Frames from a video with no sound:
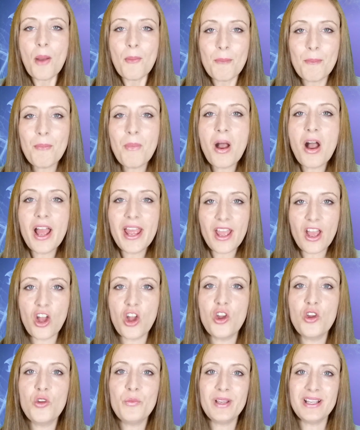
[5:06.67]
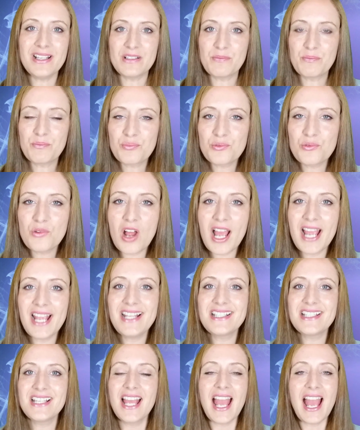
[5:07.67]
my home is
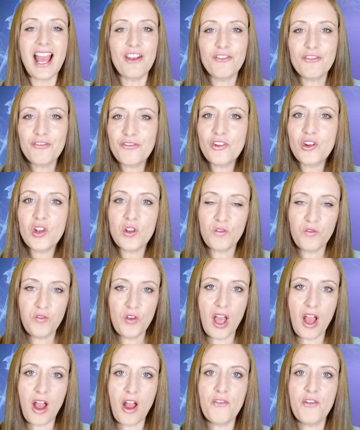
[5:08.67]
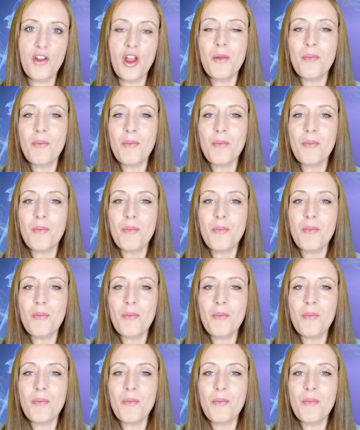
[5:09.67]
bright and full of love.